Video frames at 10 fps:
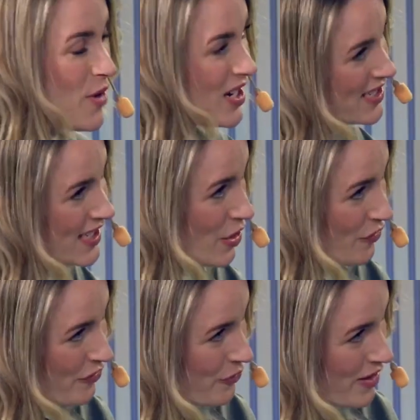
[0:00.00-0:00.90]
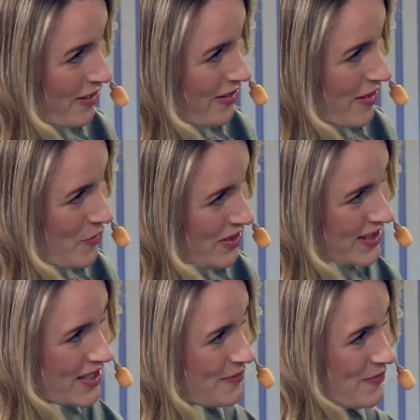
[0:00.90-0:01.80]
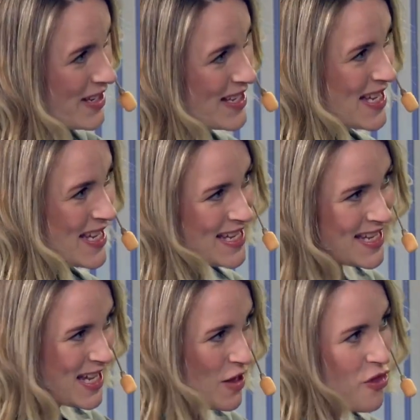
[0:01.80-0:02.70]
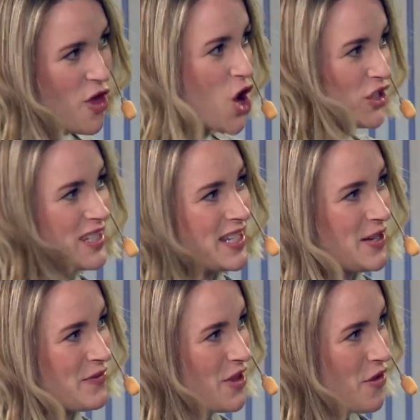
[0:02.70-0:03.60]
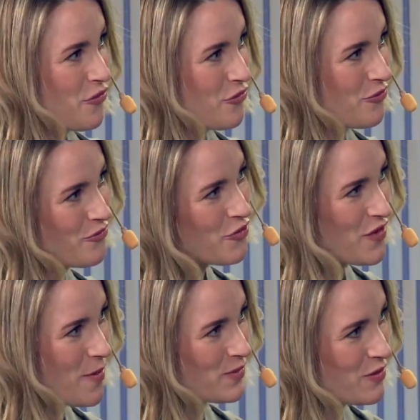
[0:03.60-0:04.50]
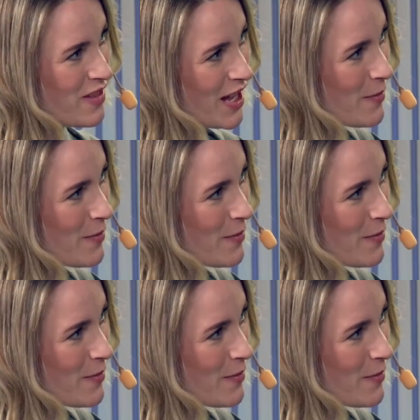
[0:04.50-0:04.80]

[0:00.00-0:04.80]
Martin off with some thoughts for them to think